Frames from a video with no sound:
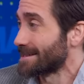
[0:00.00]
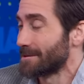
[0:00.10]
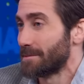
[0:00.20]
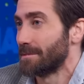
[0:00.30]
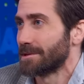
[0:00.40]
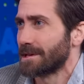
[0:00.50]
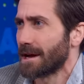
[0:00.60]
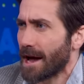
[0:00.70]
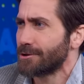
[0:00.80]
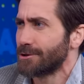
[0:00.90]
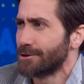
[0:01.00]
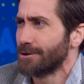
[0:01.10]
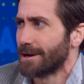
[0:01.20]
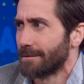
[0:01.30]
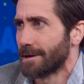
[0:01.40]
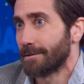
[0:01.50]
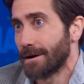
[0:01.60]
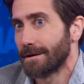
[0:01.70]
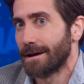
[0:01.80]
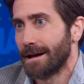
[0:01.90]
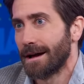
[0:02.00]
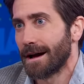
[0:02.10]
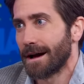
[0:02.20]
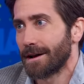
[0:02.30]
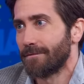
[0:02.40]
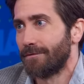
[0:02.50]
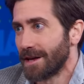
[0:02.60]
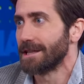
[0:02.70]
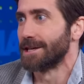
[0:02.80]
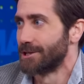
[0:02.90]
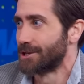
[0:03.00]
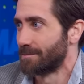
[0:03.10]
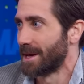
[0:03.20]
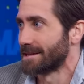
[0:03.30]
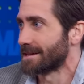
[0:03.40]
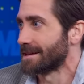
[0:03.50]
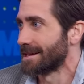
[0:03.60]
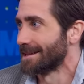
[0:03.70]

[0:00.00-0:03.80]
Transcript: And people say, "How'd you do it?" And I'm like, "Well, and a village, basically.